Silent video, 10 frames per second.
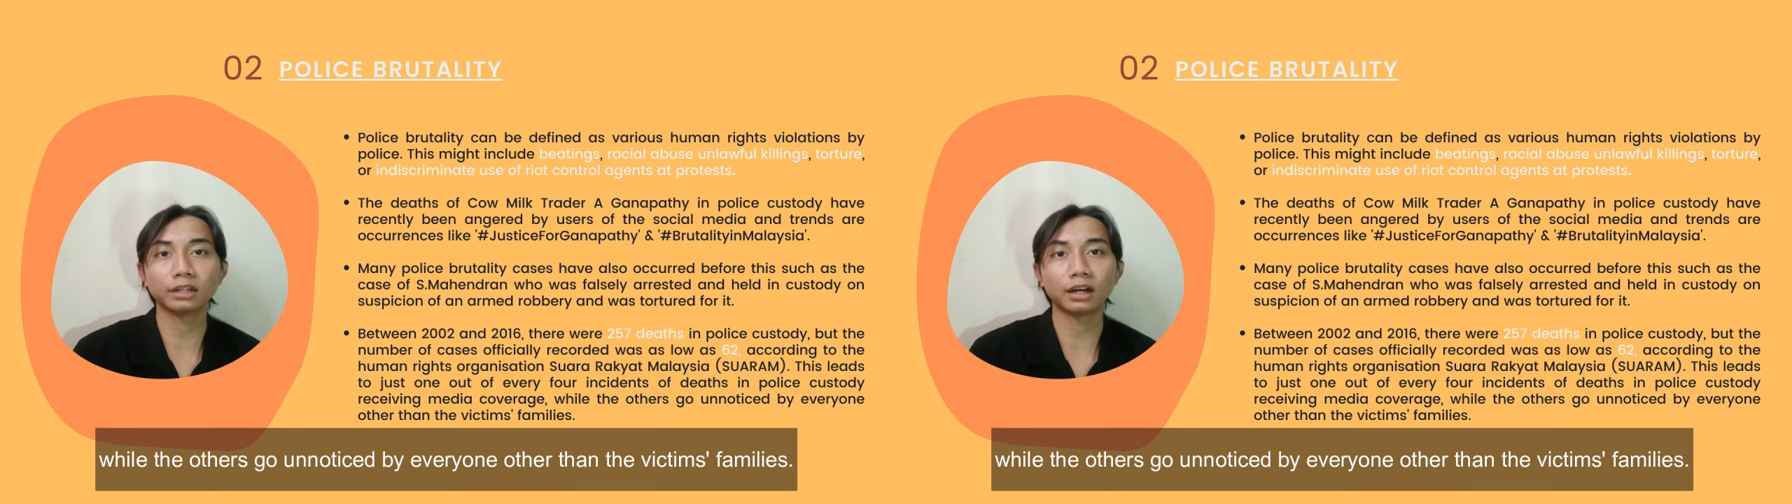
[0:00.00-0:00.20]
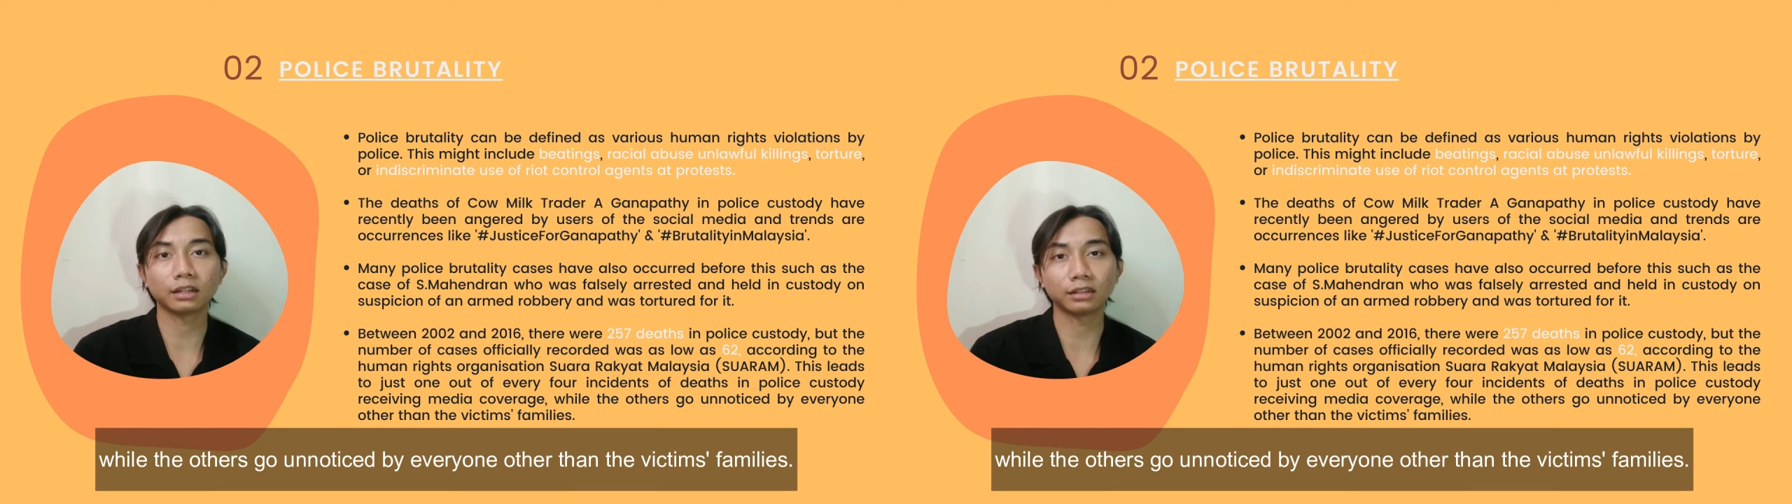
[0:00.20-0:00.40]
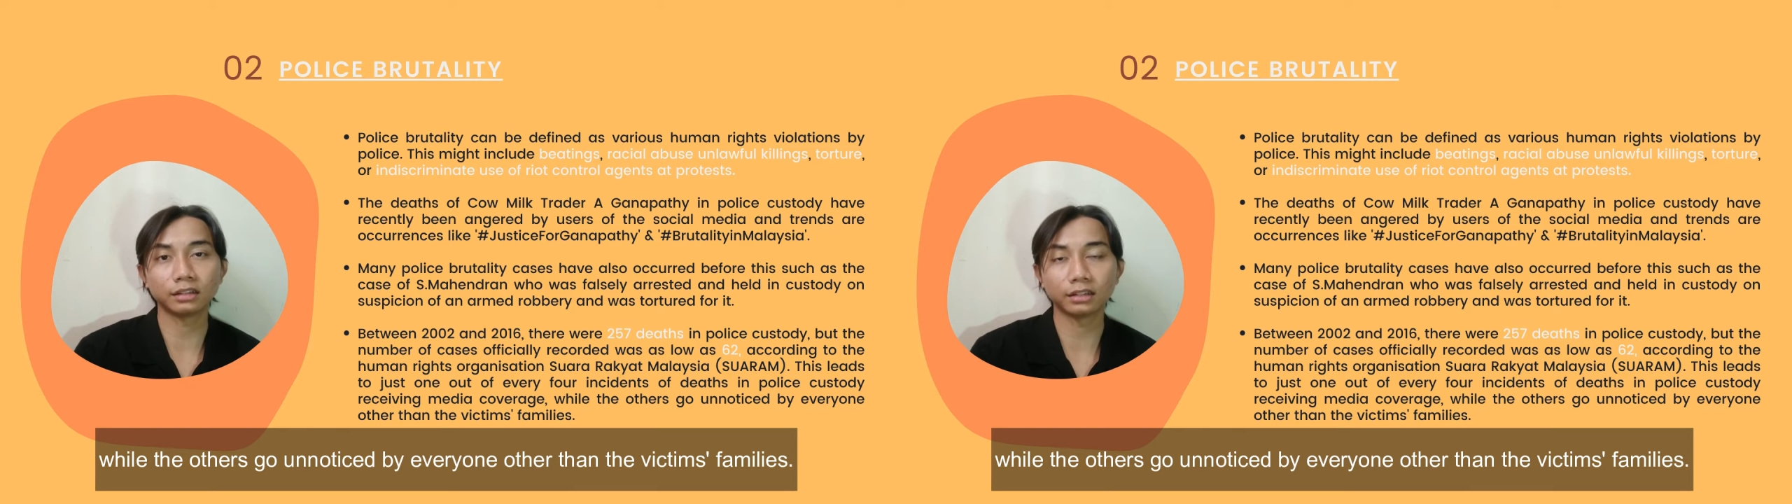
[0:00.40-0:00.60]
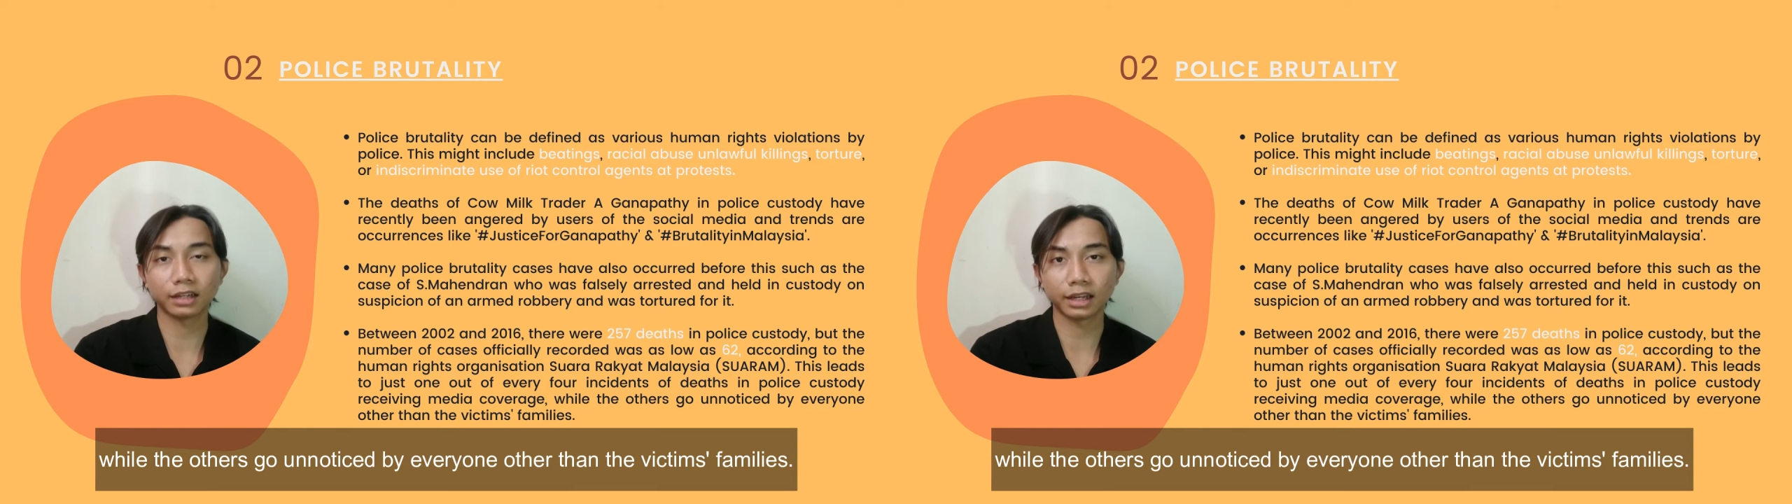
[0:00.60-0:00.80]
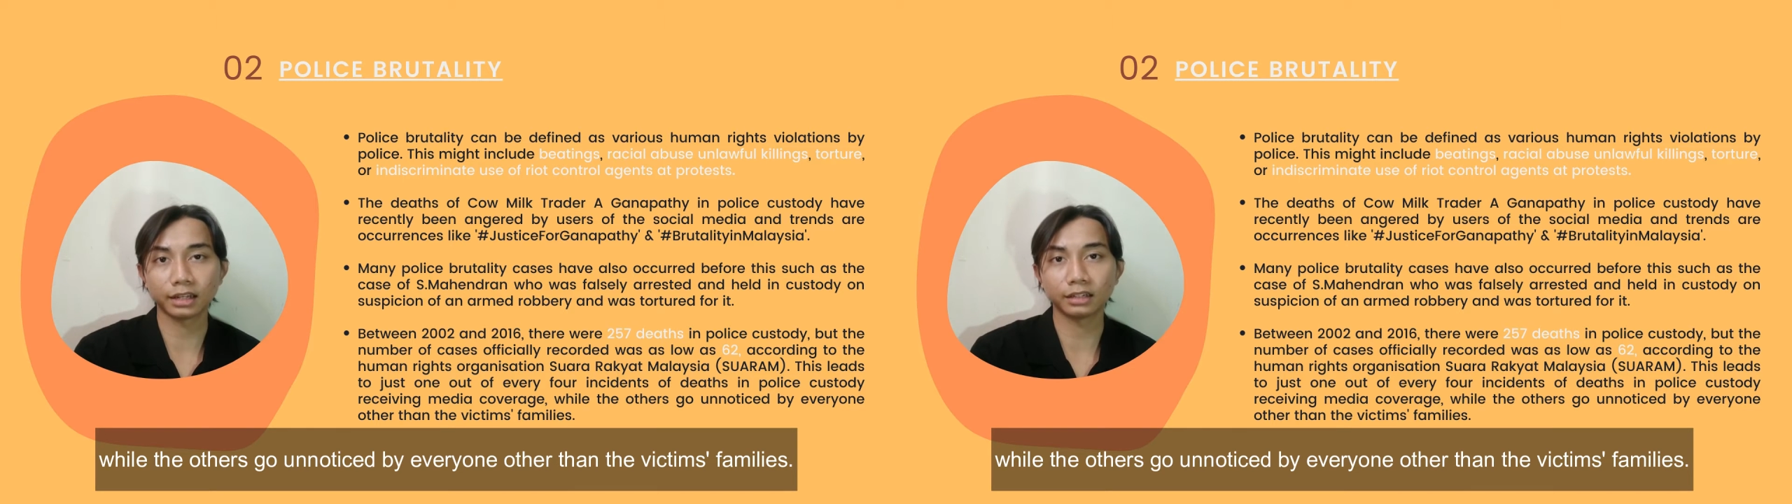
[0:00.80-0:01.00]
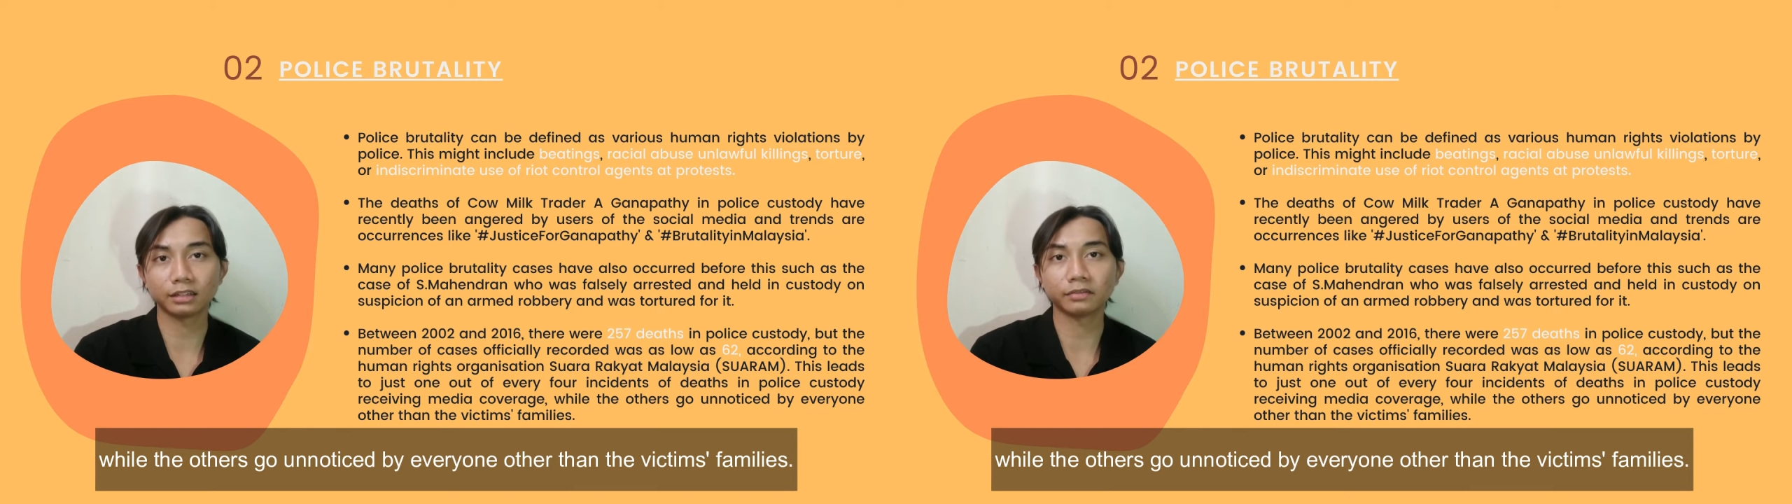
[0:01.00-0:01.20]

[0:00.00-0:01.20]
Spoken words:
other than the